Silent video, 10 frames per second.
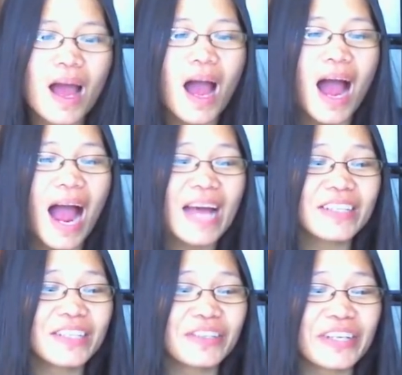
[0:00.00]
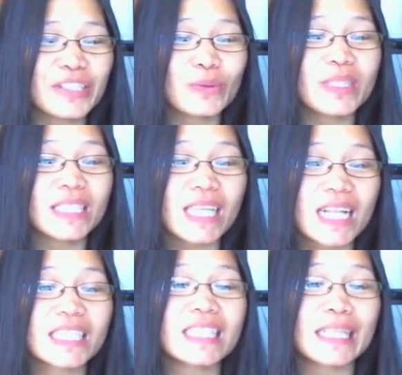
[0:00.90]
Hannah Grace was
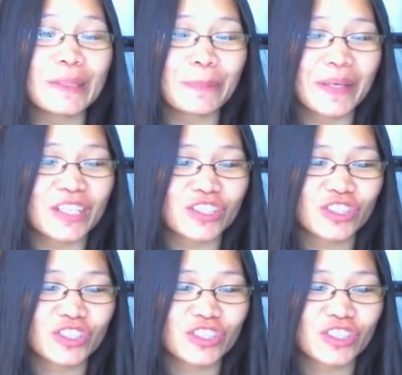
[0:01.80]
still sleeping.